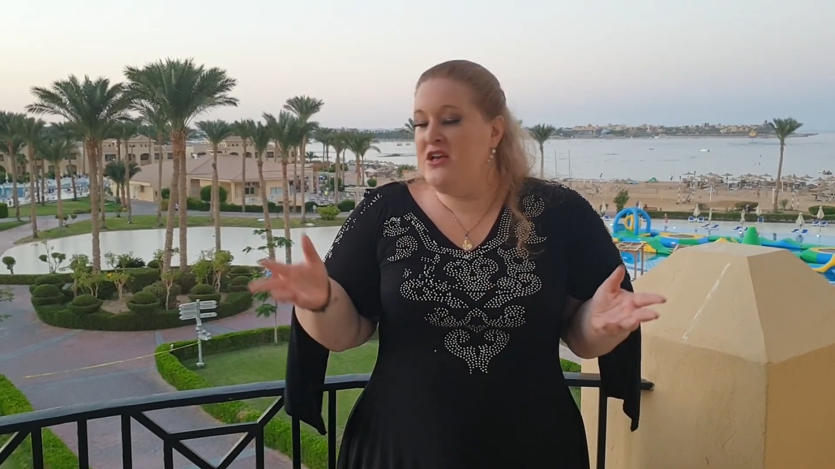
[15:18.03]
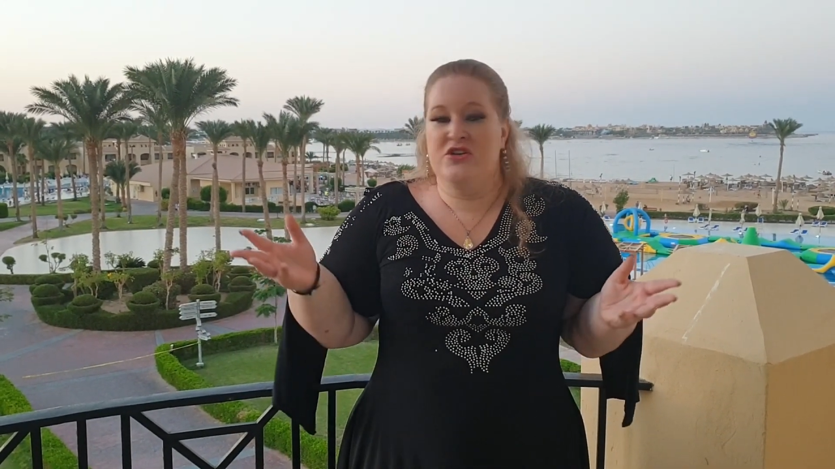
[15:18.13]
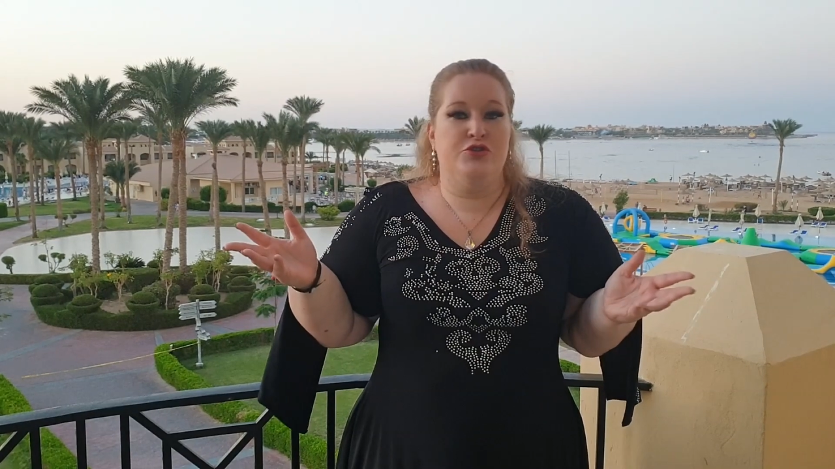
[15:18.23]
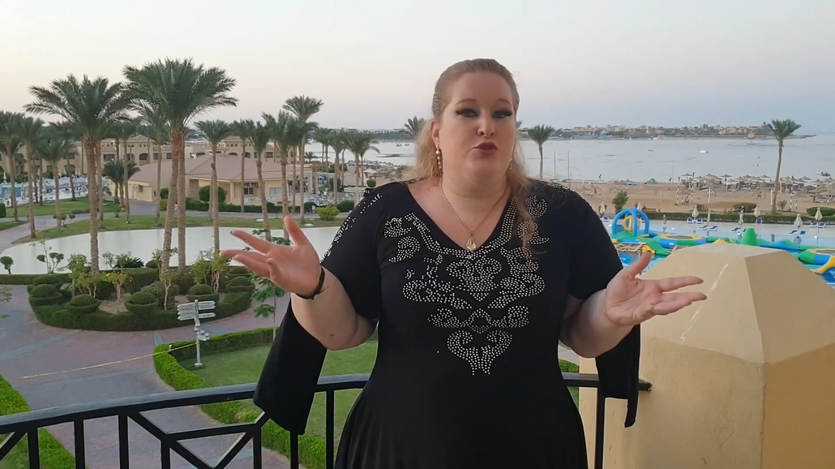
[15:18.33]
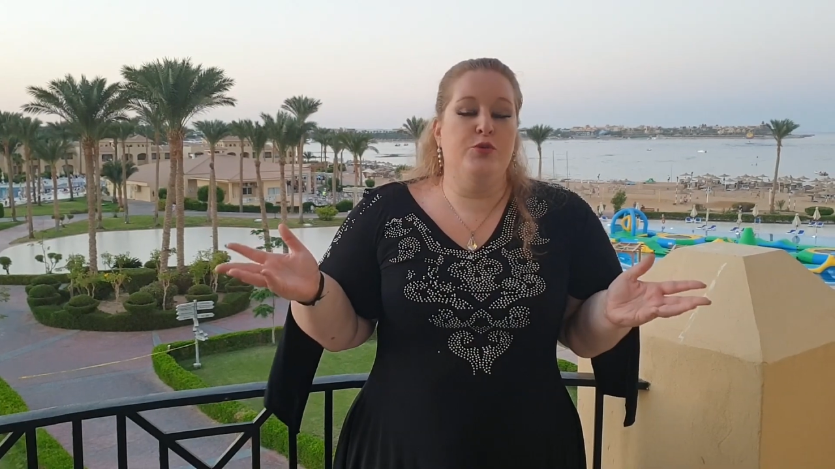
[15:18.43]

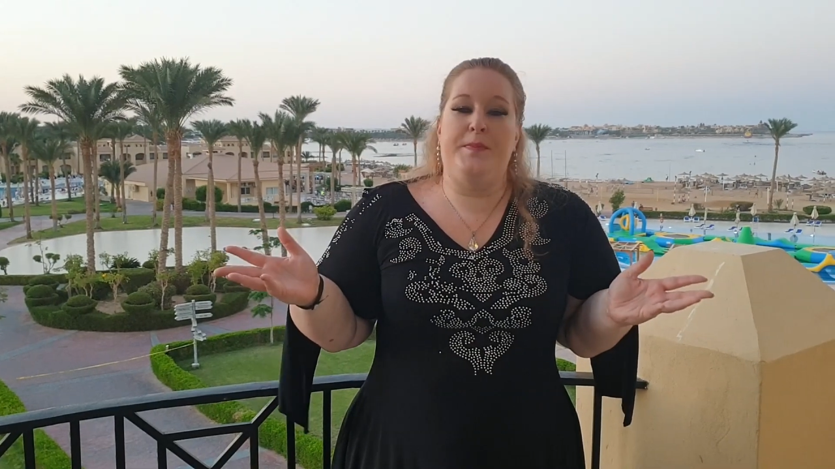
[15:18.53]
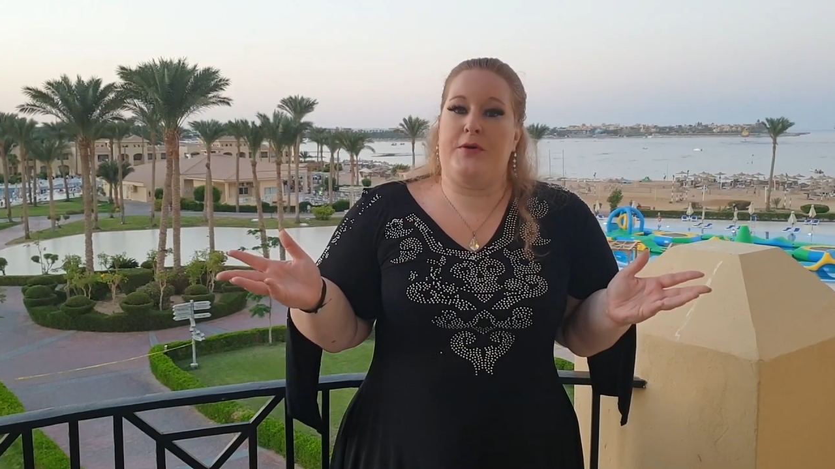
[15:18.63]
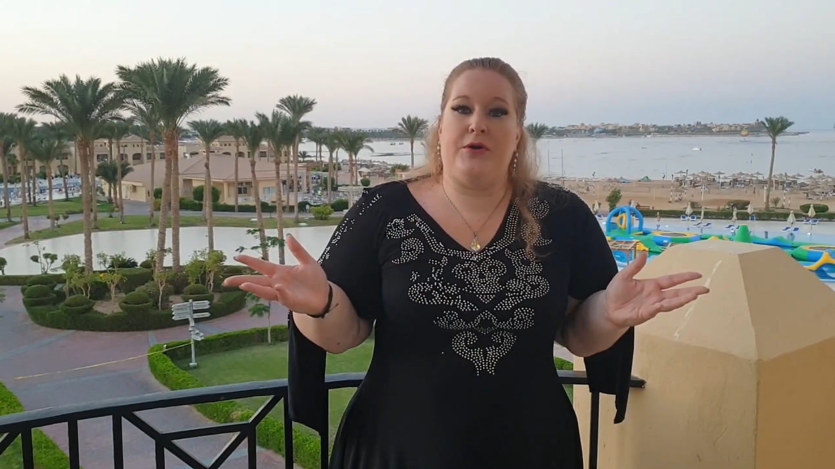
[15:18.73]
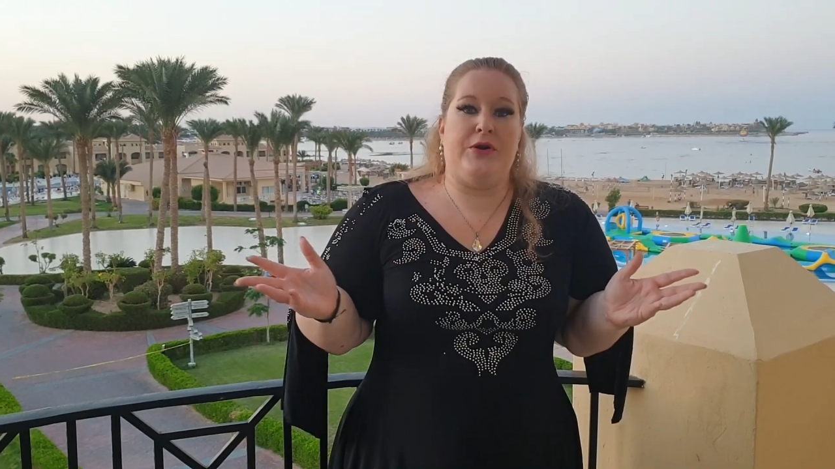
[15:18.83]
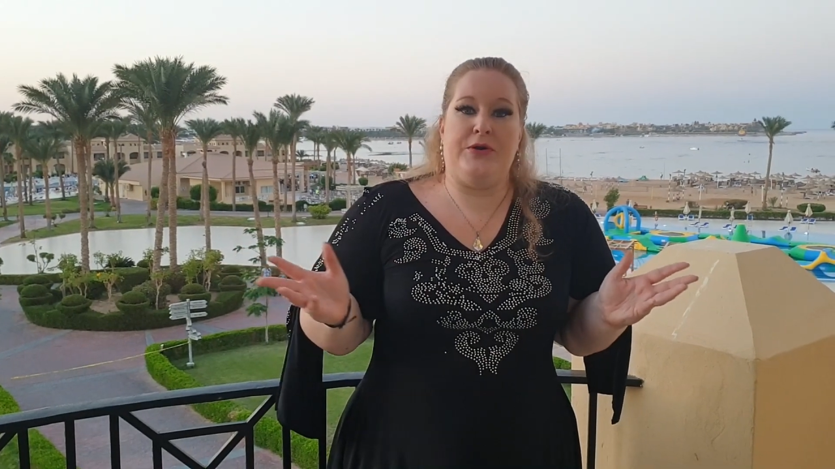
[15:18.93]

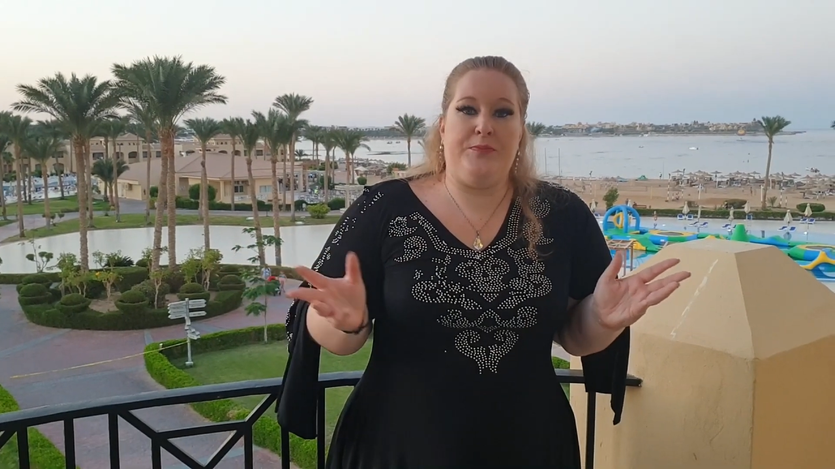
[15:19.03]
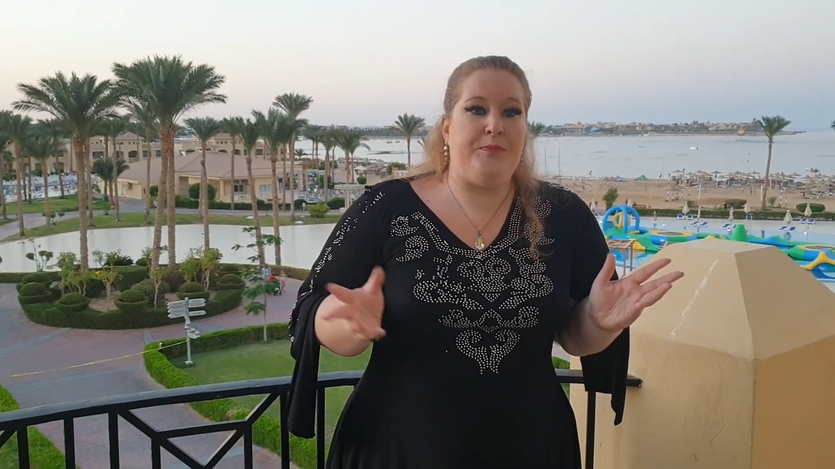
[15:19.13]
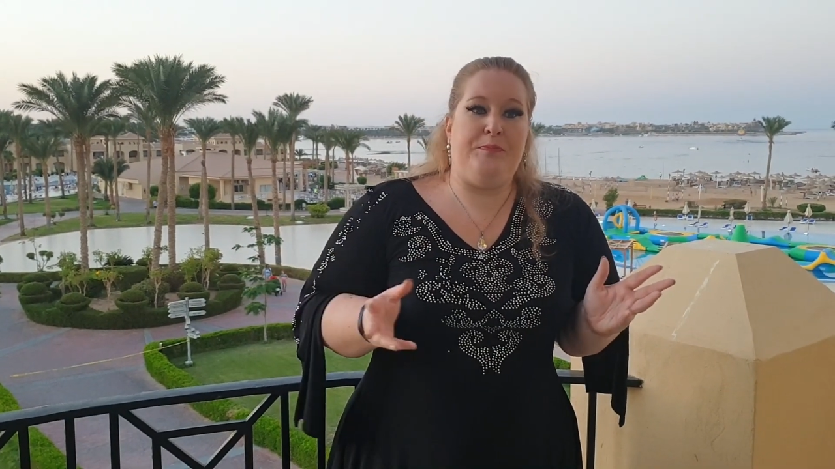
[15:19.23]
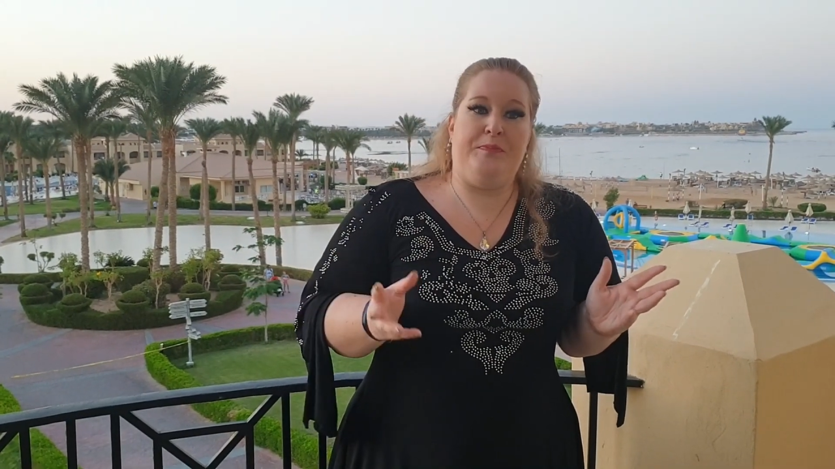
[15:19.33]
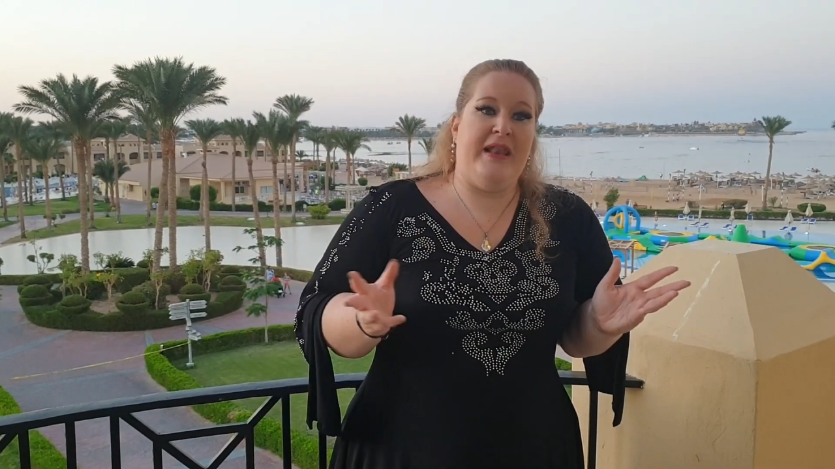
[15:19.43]
super
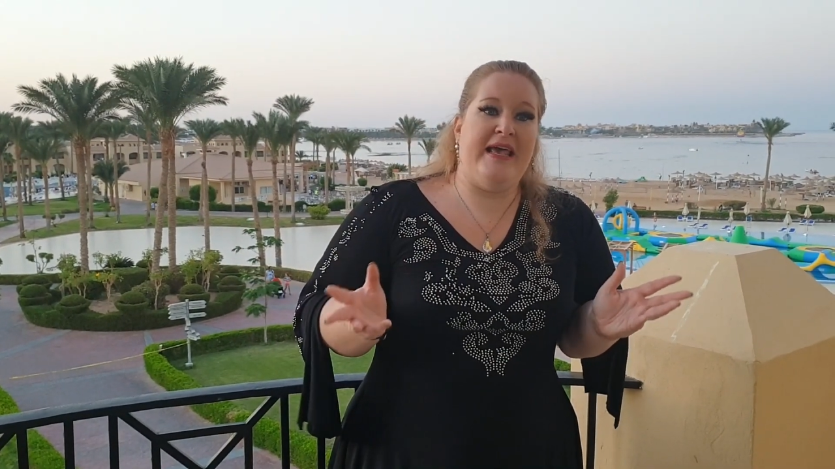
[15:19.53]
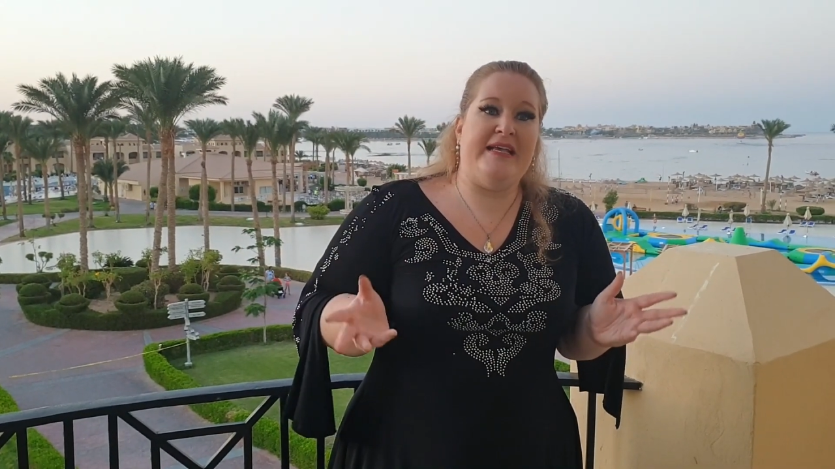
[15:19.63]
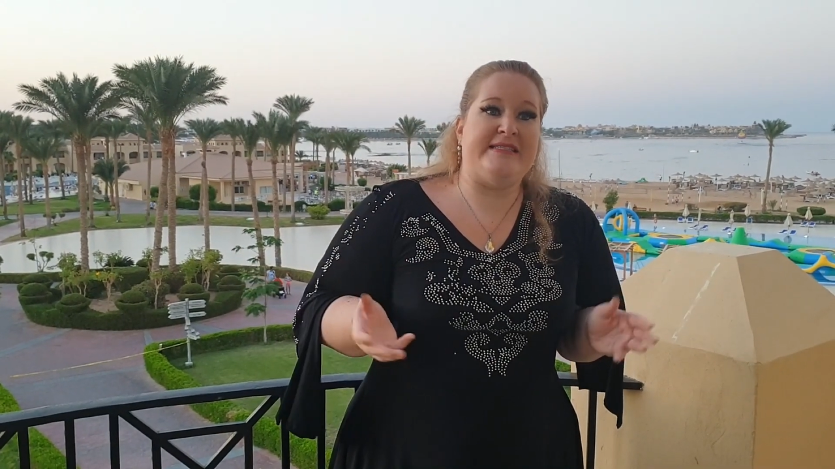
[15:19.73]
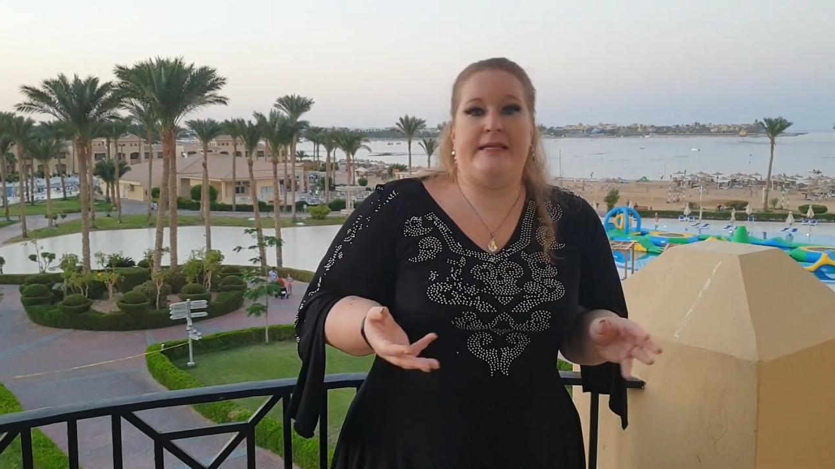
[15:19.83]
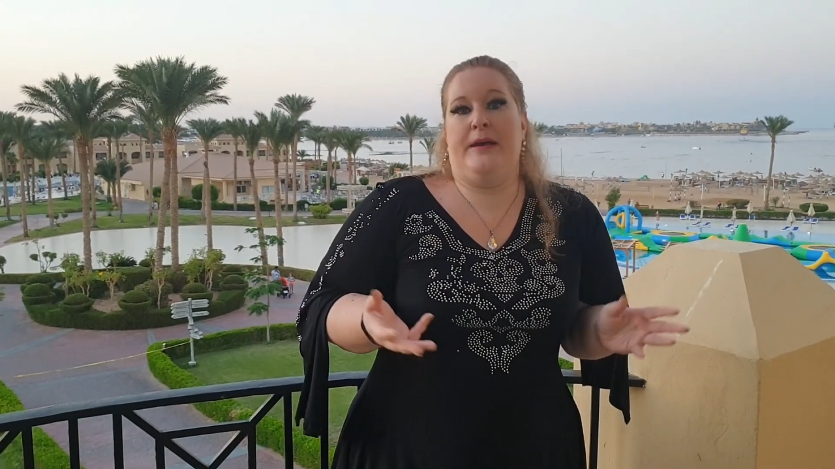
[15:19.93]
place?